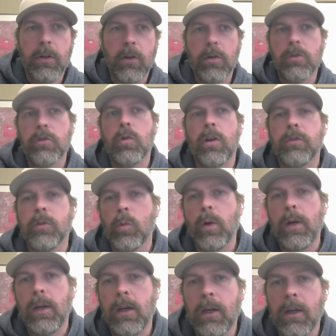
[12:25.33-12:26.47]
the stress of
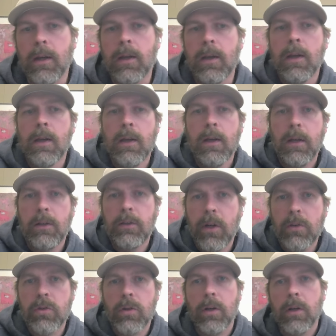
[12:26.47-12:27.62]
weaning, et
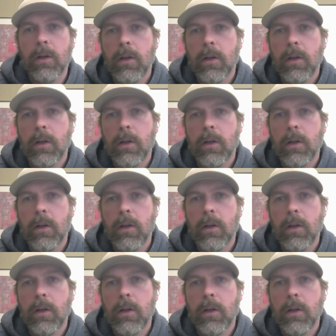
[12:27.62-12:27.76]
cetera.